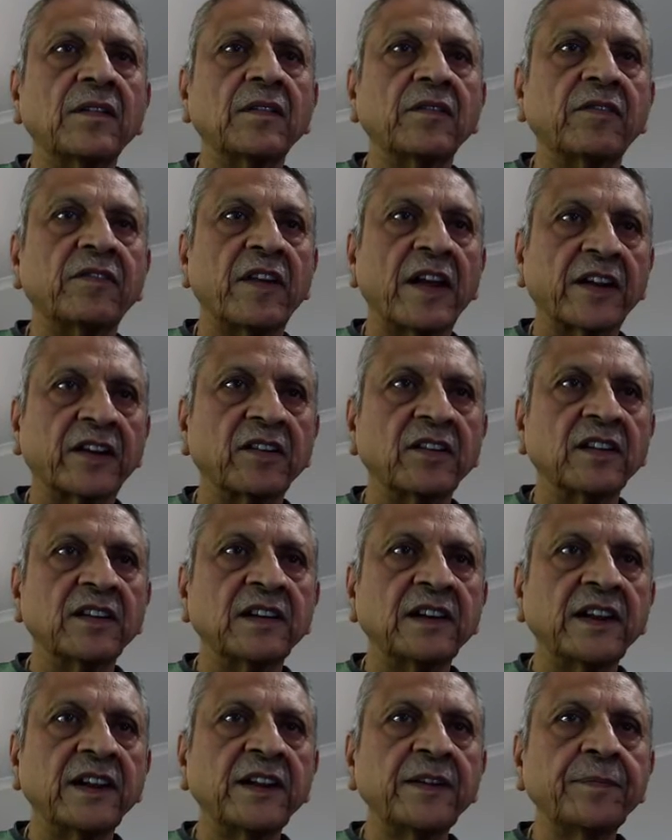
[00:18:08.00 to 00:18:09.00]

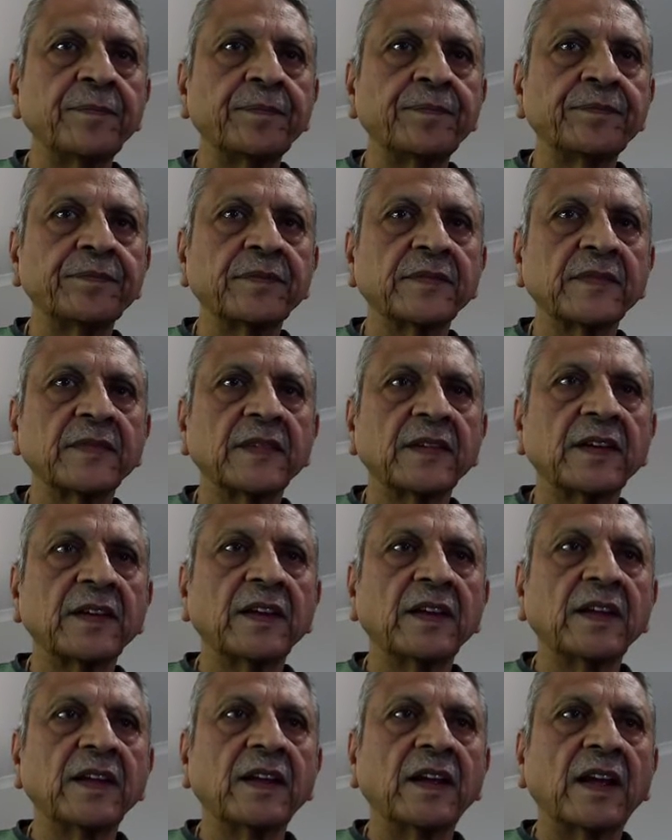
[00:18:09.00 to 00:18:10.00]
regularly
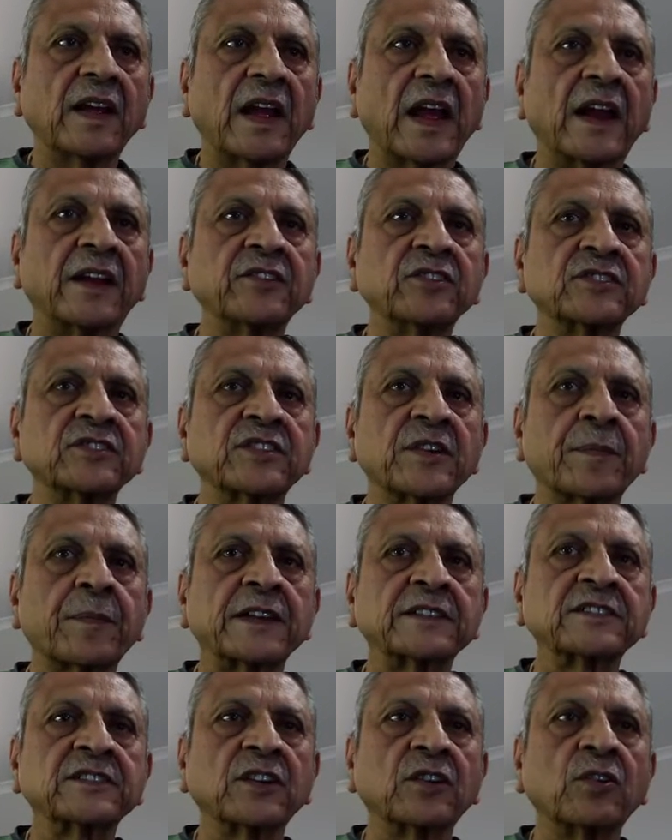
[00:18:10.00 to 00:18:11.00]
and to
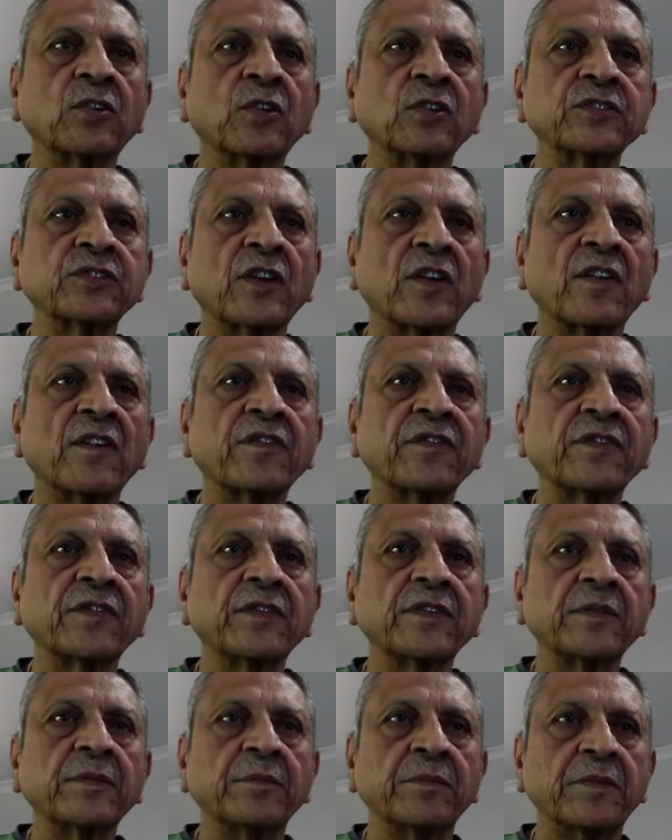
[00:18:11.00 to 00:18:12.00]
suppress the growth of
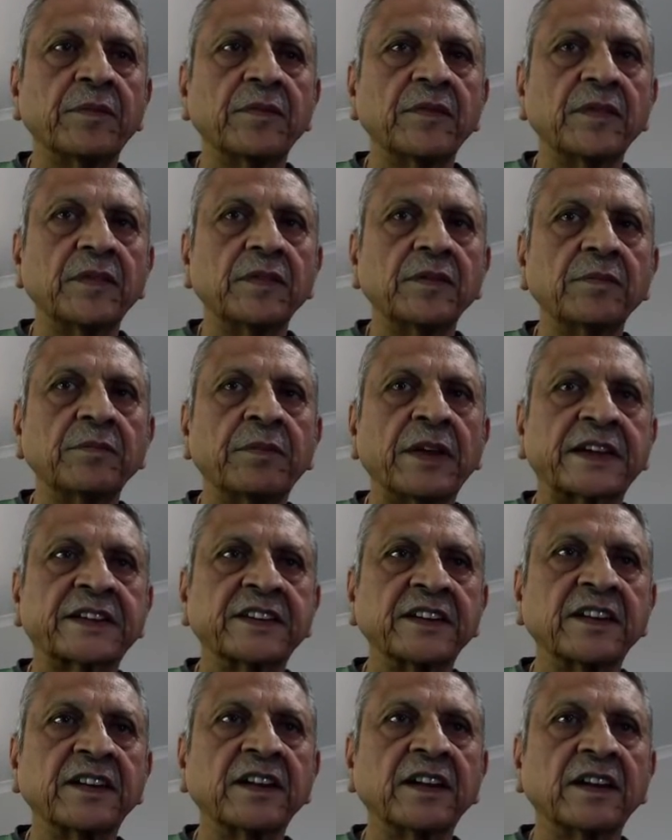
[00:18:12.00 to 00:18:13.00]

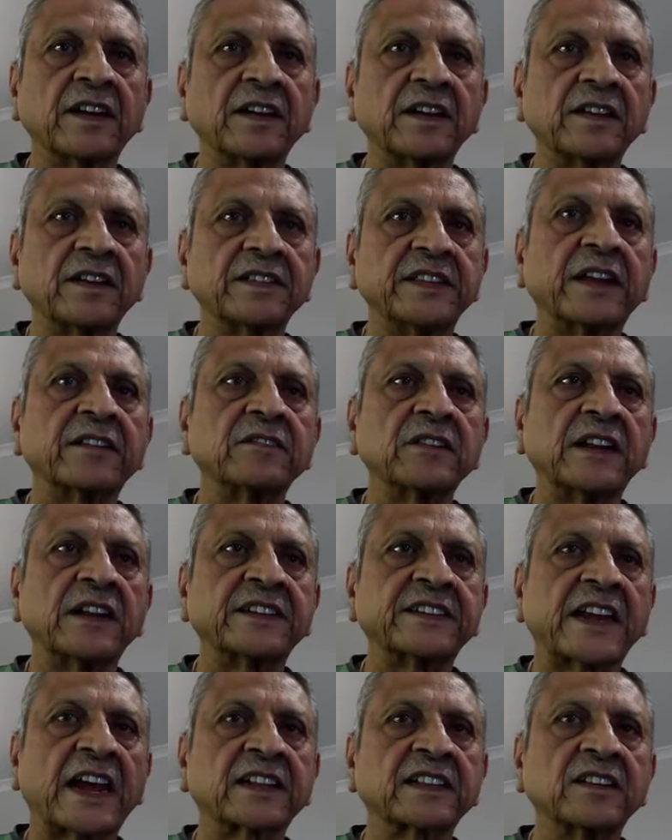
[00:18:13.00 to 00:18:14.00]
bacteria that will
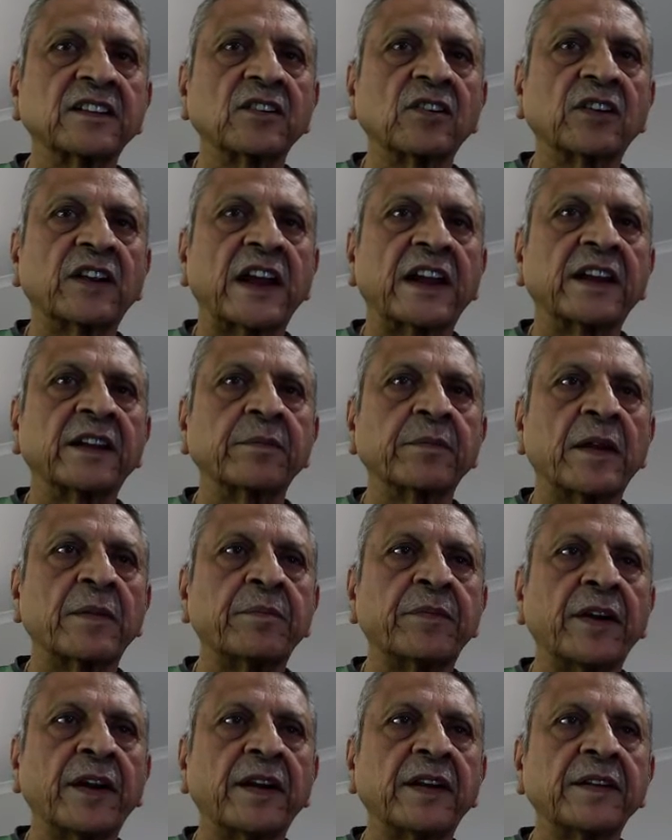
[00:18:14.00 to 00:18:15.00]
attack the organic
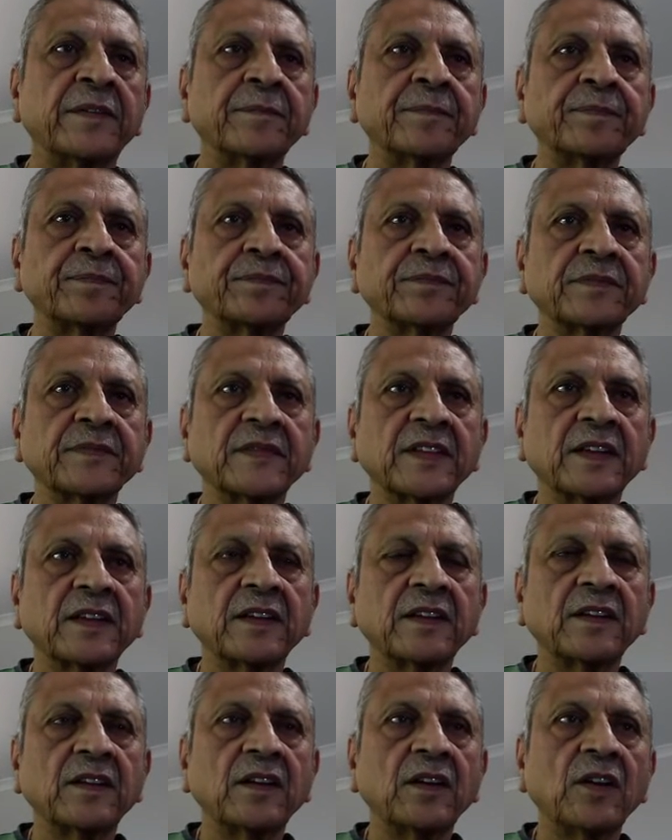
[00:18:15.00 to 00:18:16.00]
membrane.
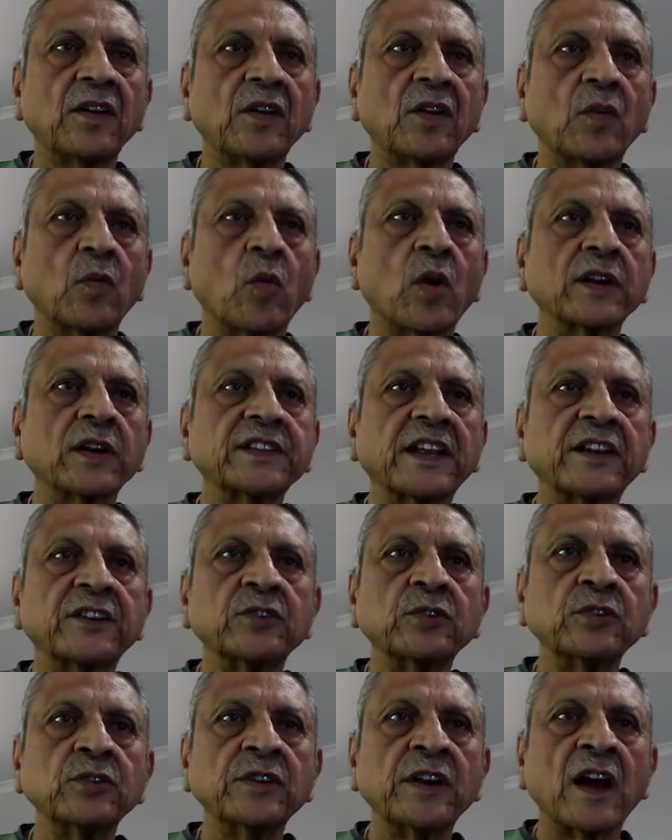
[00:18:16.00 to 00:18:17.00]
What they
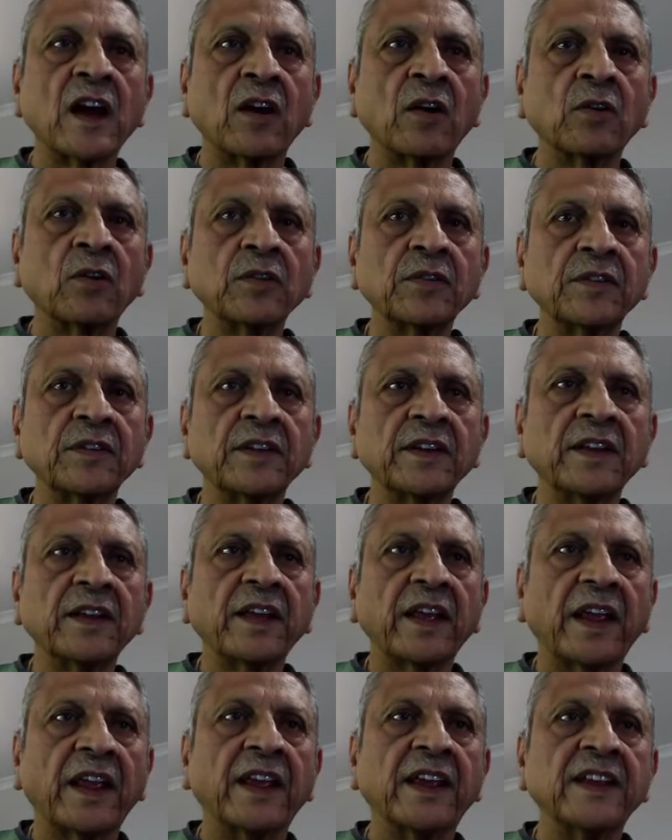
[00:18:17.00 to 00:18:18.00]
do now
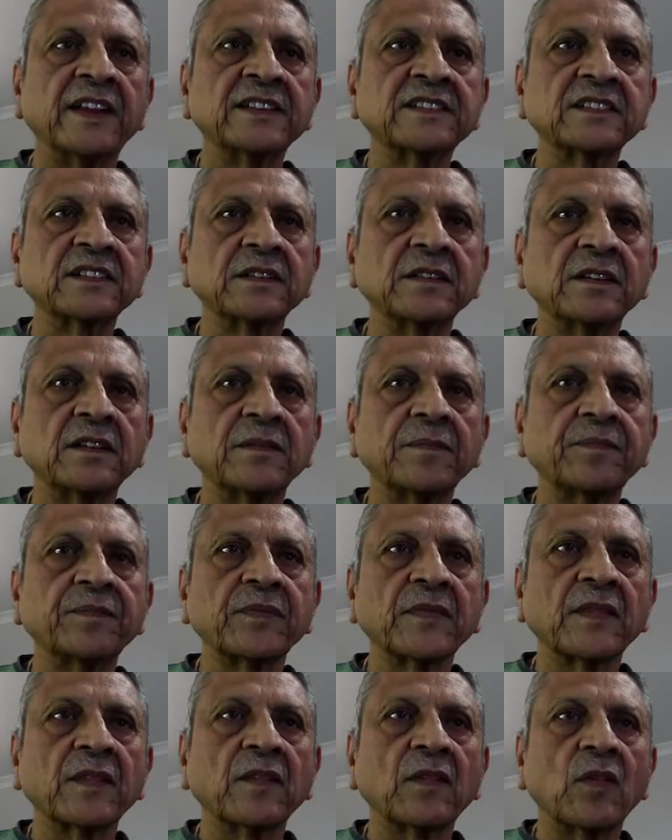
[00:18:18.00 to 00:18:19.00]
is
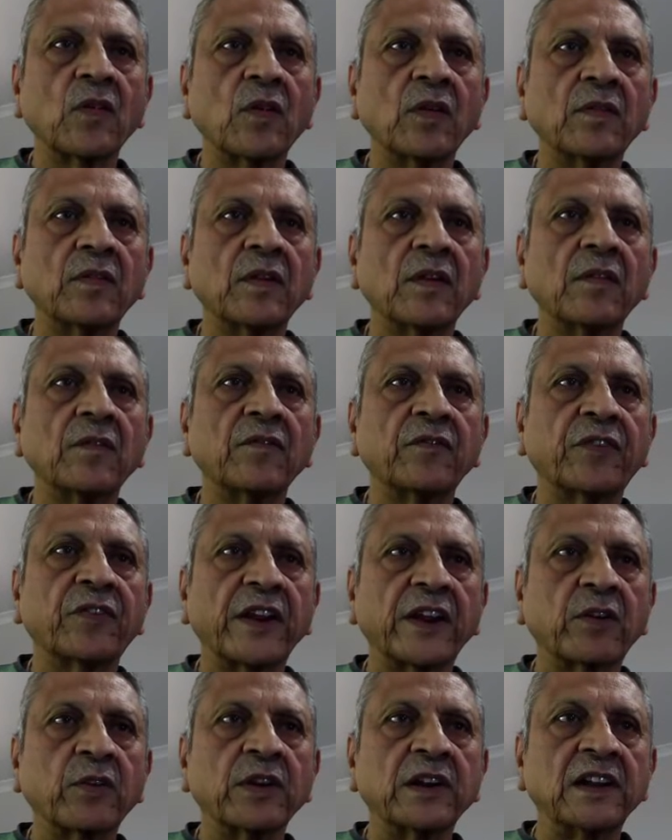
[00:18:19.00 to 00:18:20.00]

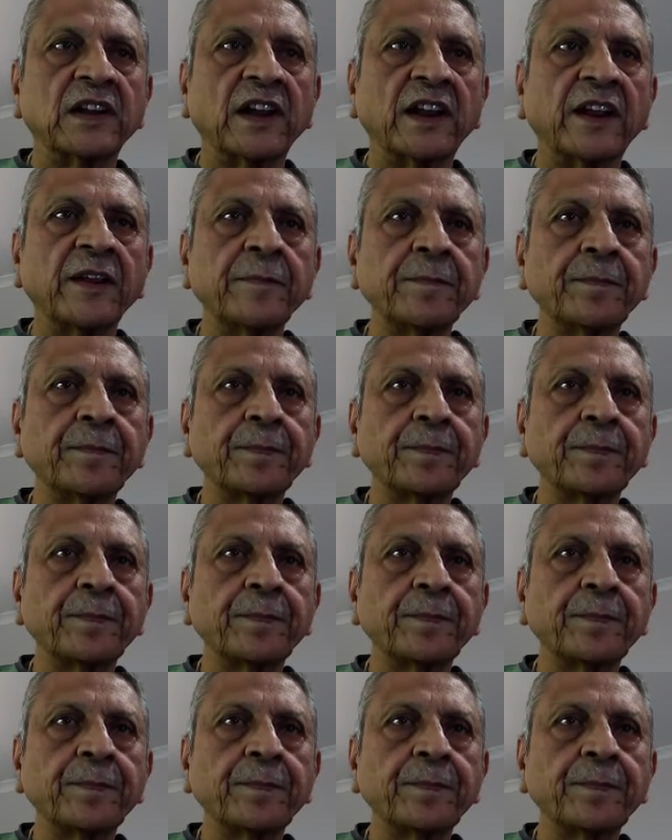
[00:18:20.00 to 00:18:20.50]
frequently